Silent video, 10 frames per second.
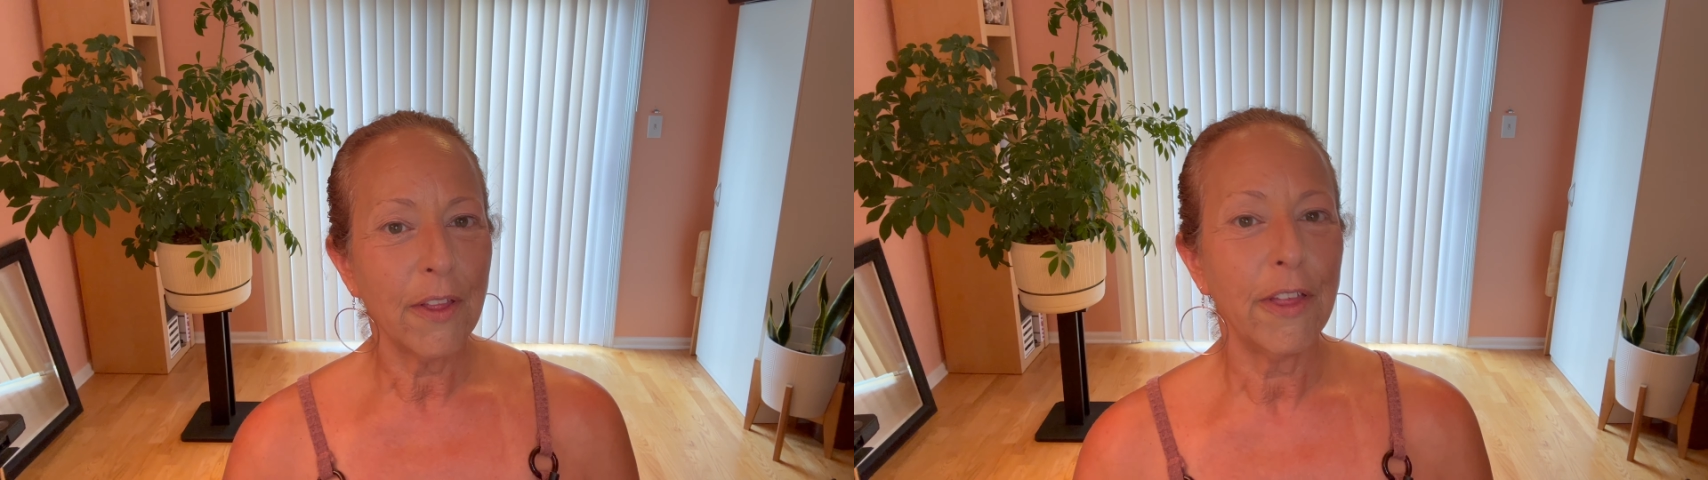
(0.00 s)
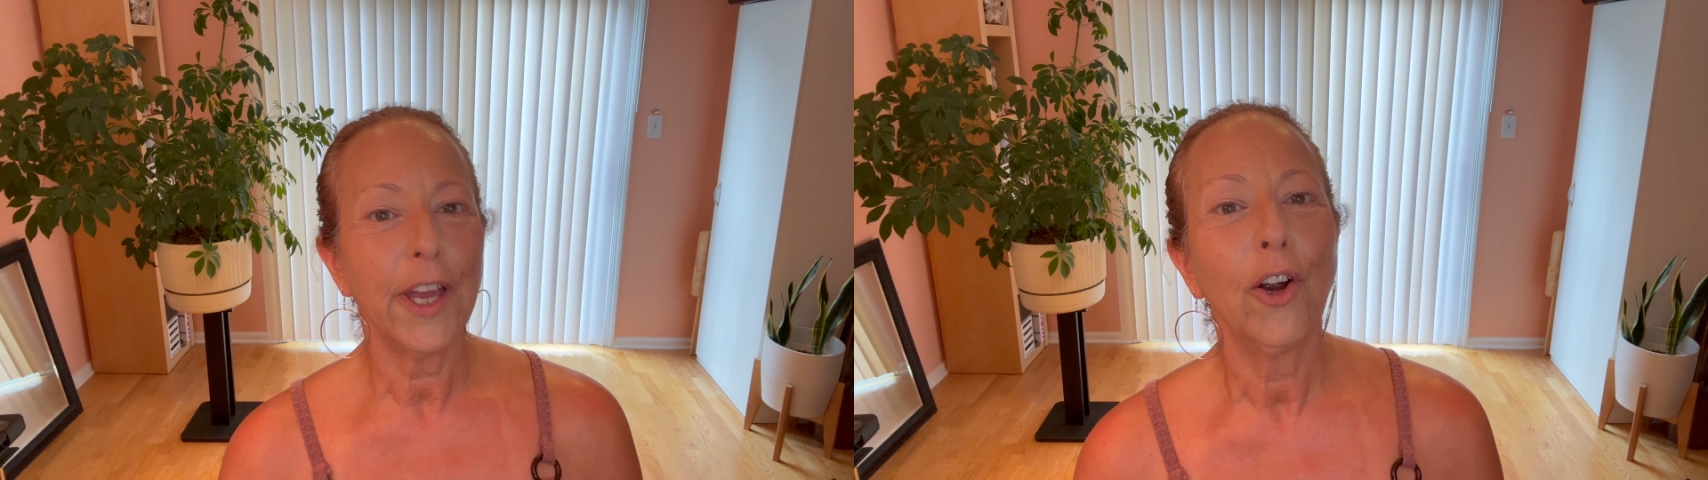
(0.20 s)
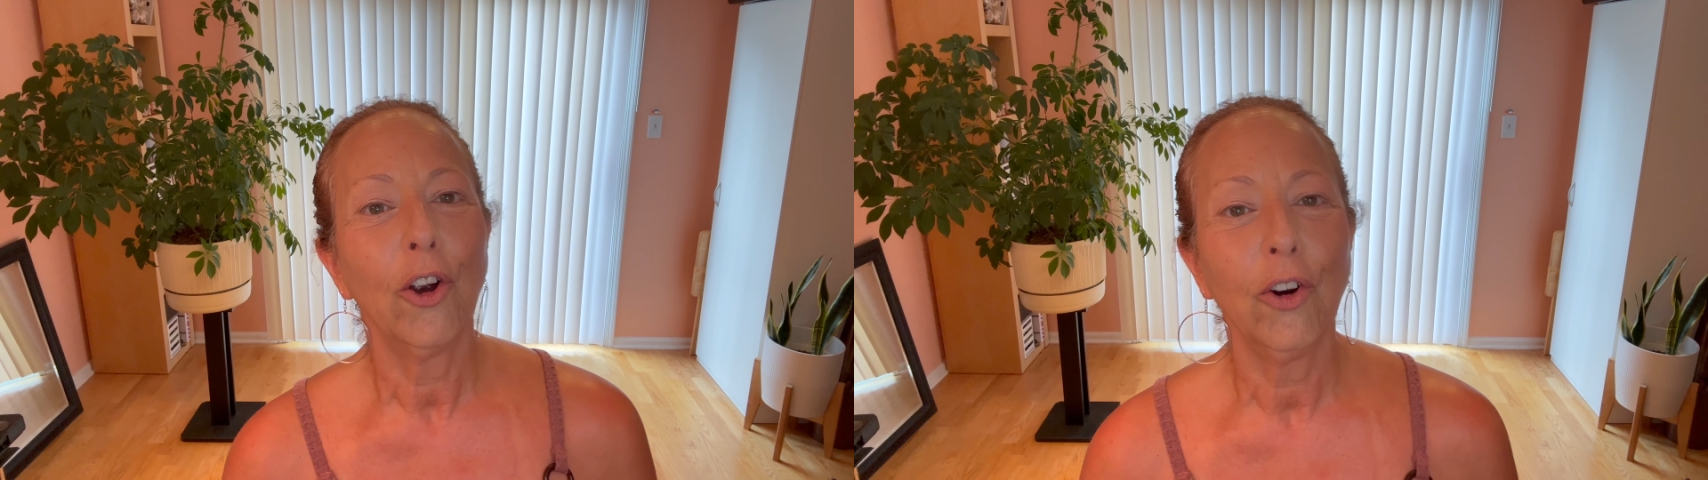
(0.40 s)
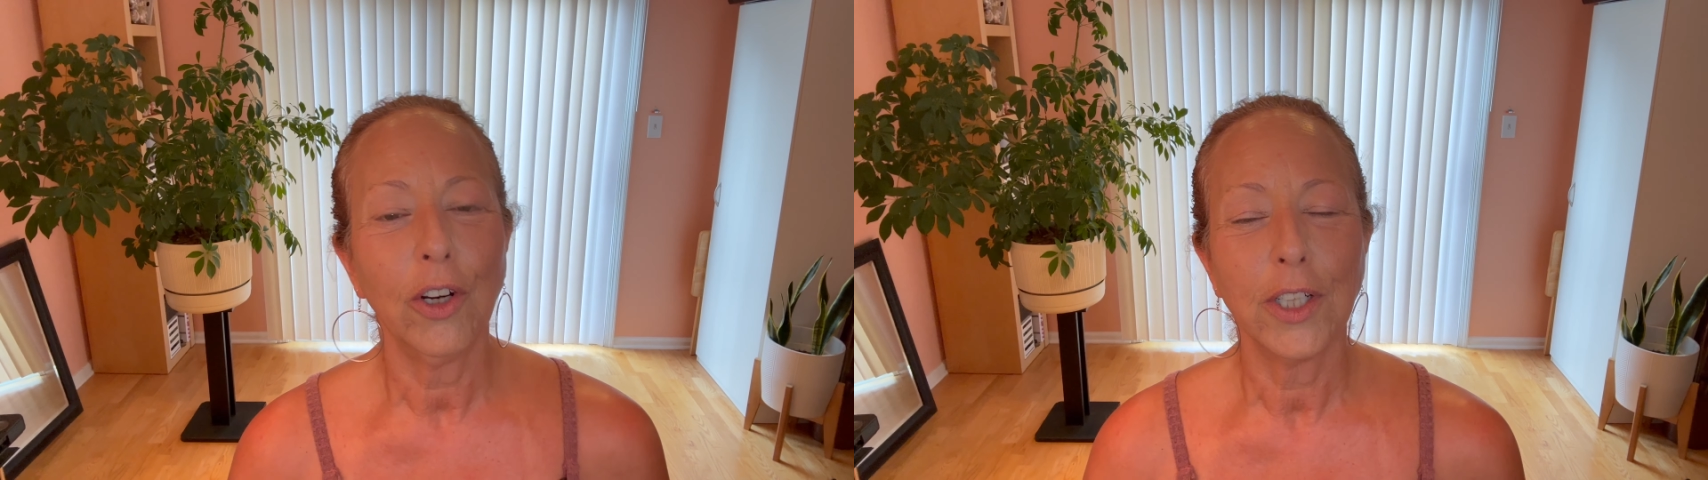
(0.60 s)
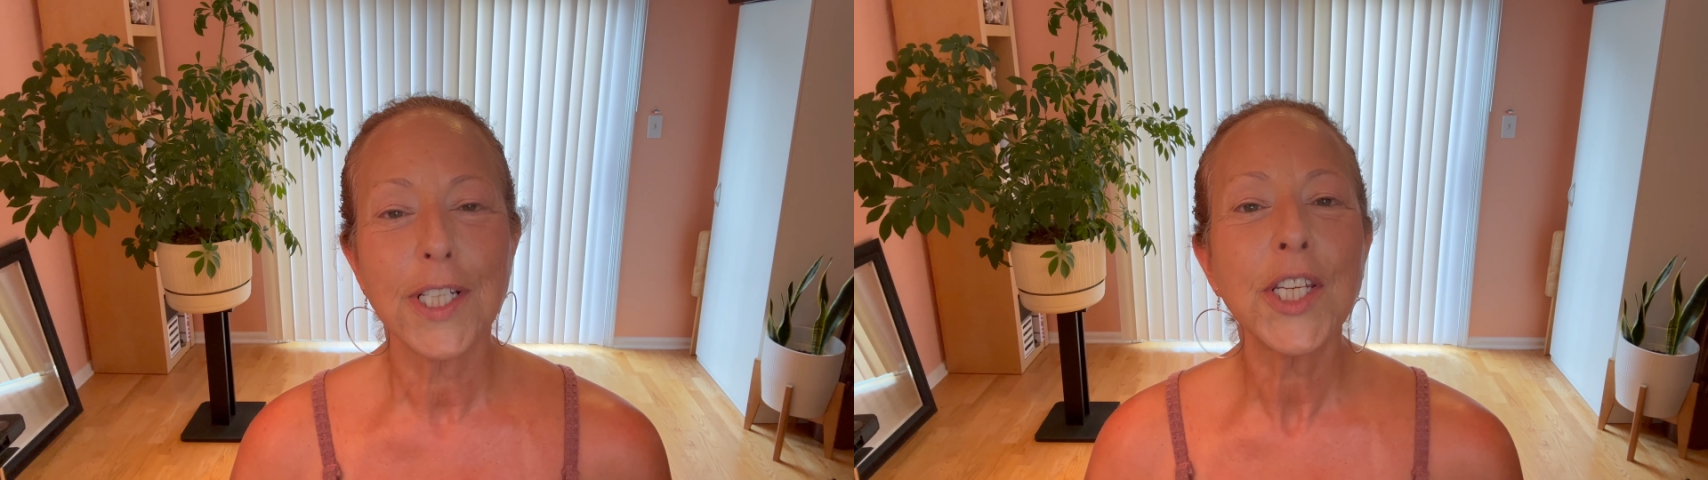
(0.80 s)
their
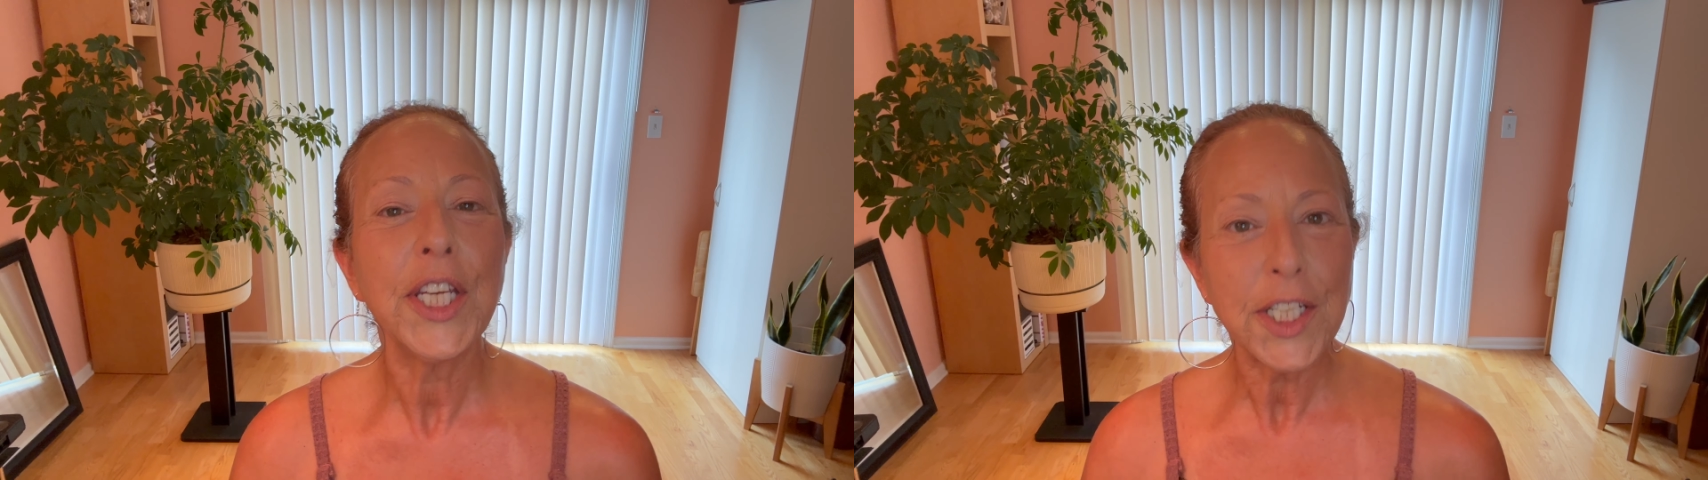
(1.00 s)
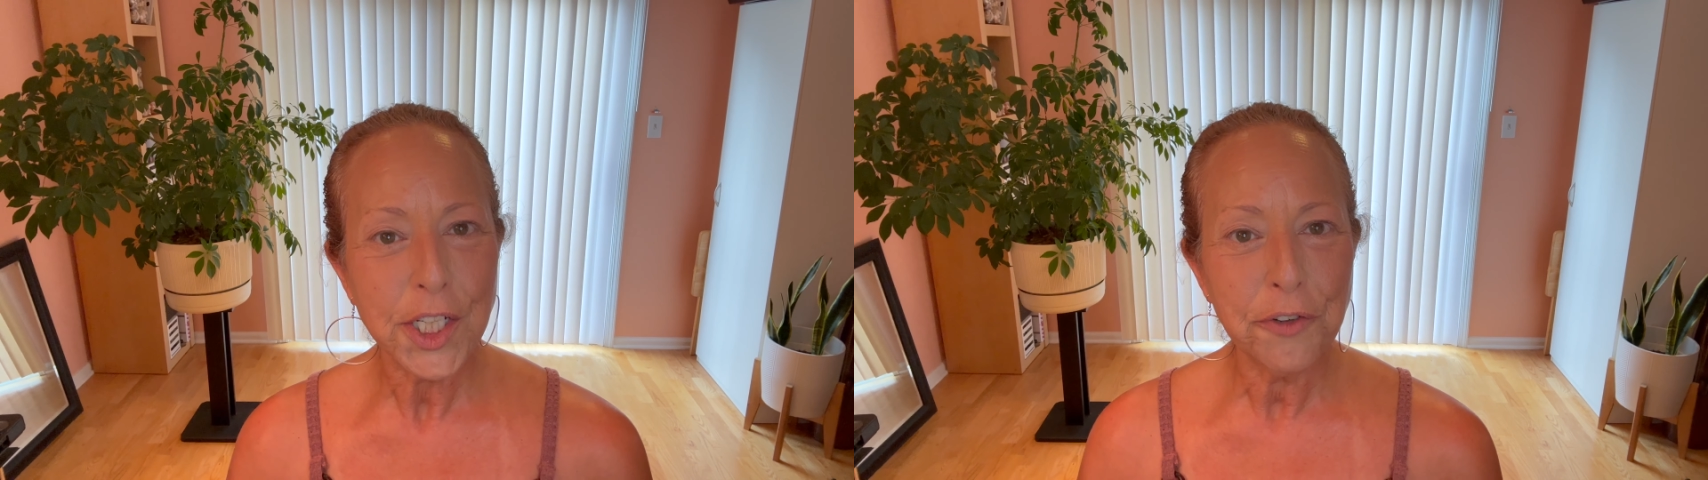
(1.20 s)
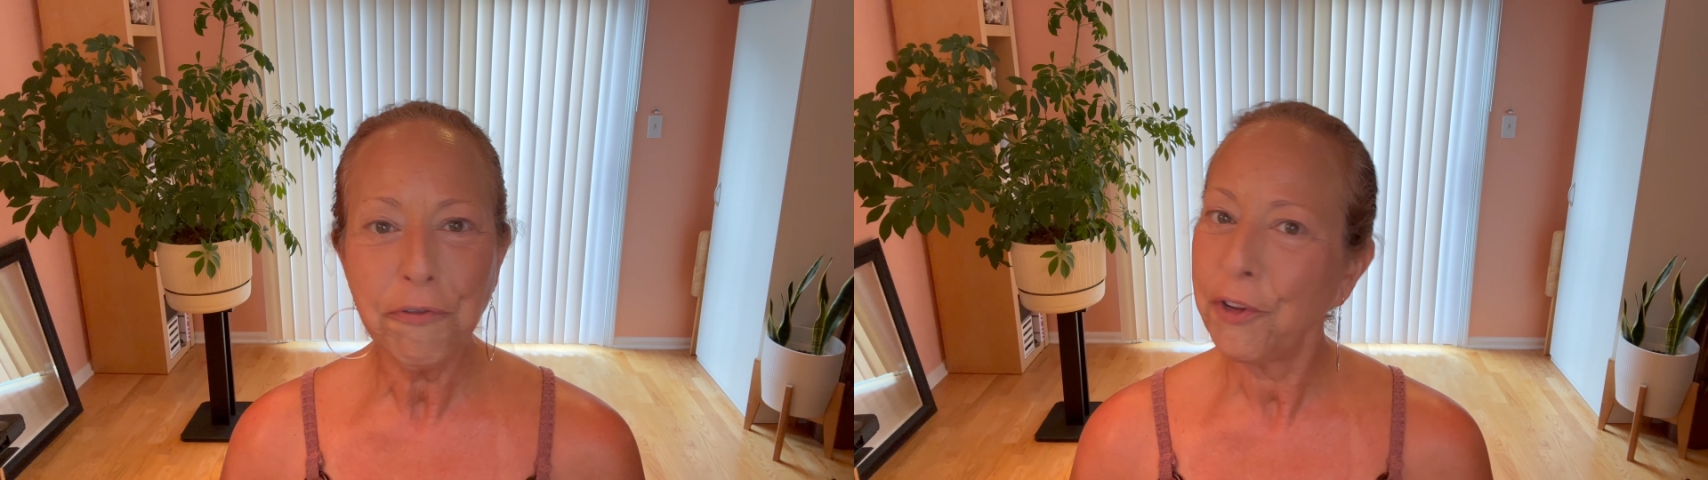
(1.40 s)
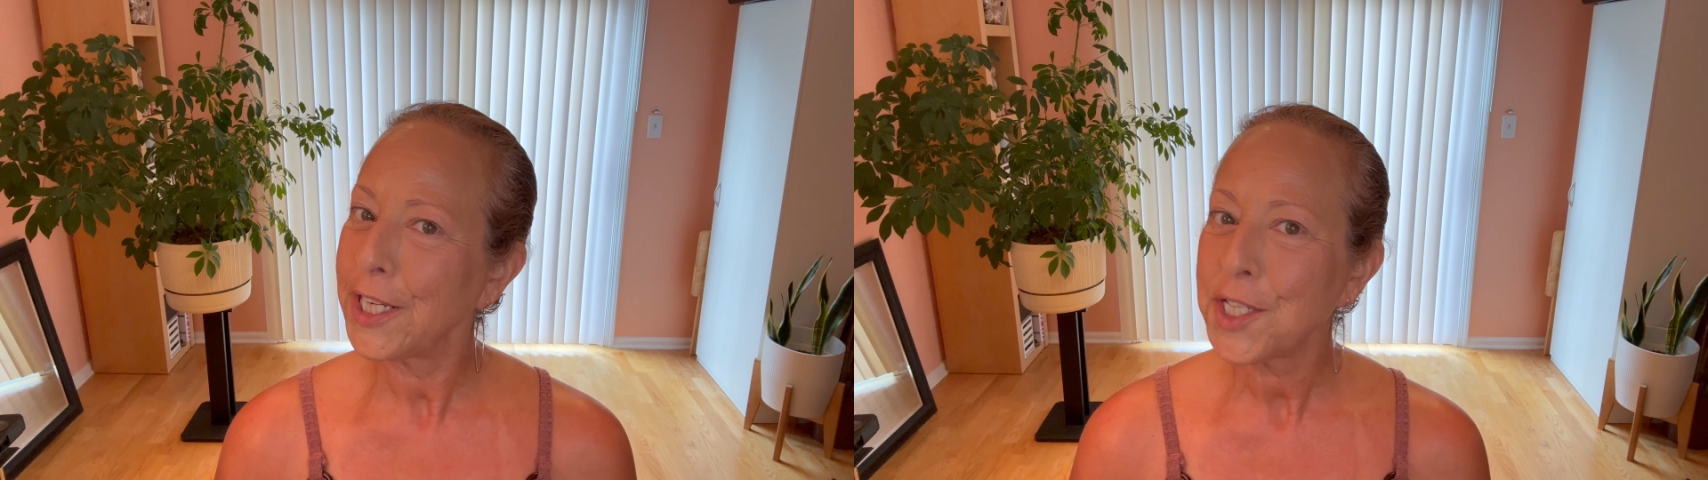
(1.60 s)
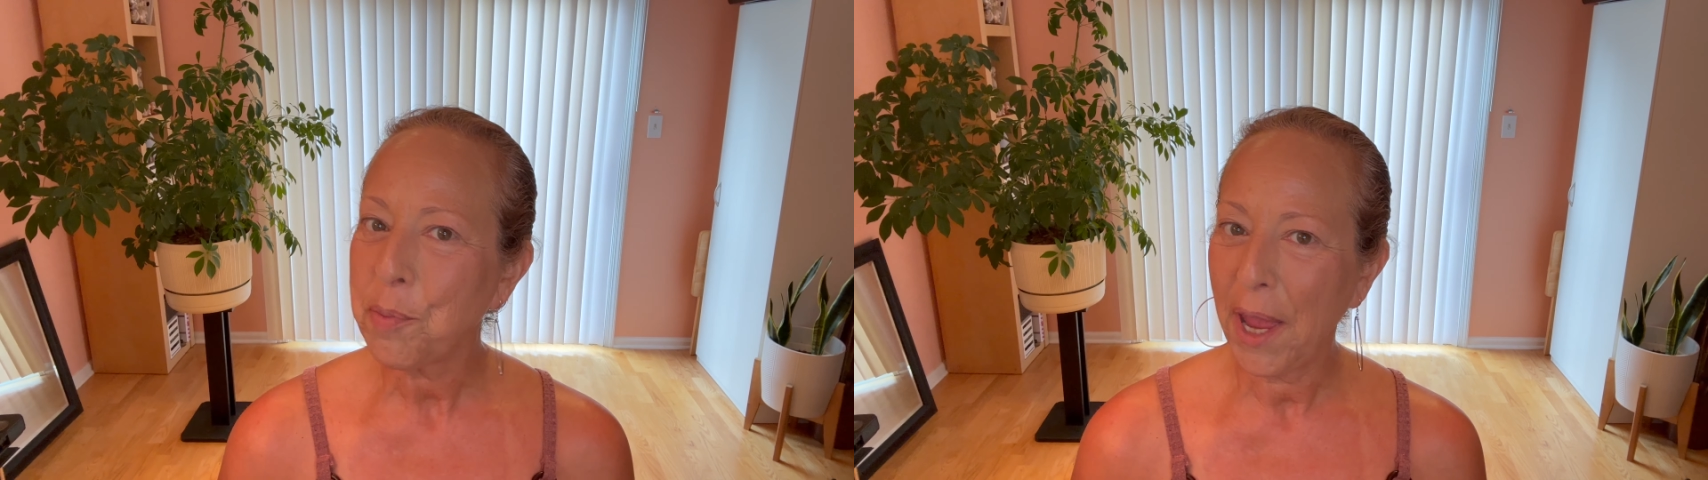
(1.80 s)
Tinted face